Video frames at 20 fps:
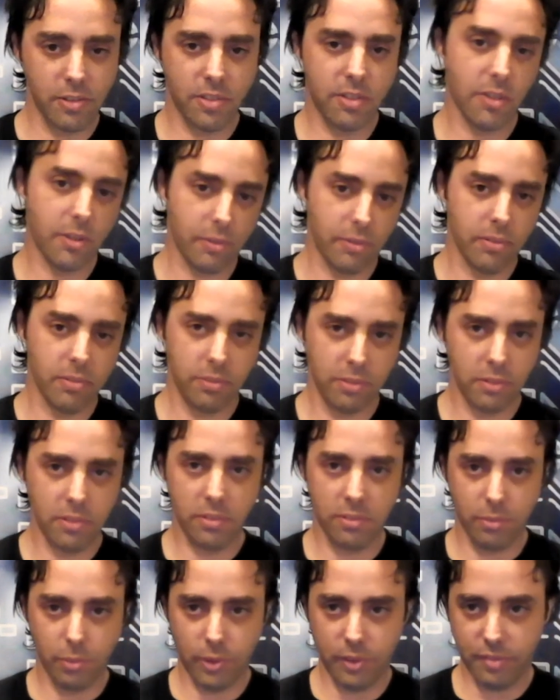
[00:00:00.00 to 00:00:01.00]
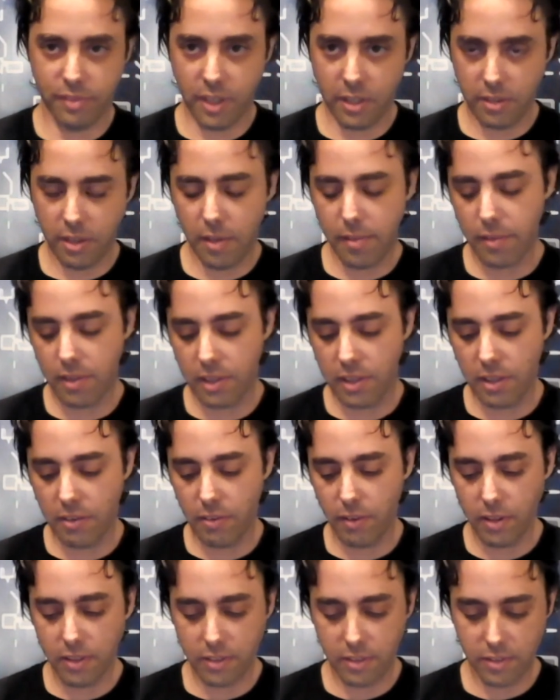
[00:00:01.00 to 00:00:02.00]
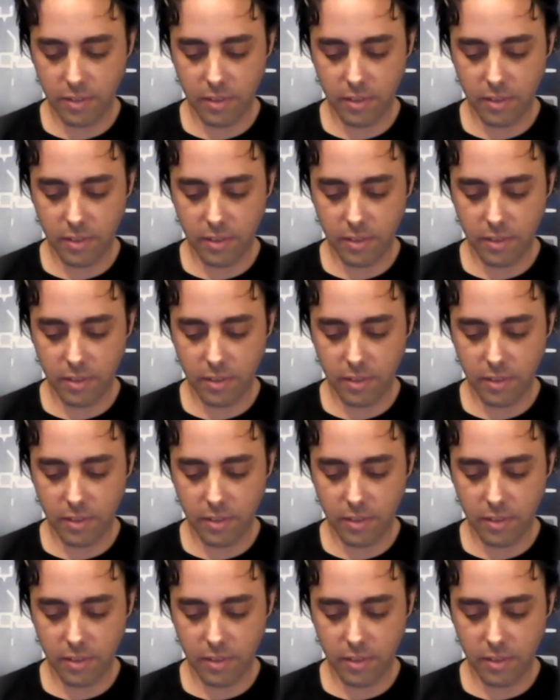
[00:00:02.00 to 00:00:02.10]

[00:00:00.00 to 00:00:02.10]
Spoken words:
So we've done nothing here, right?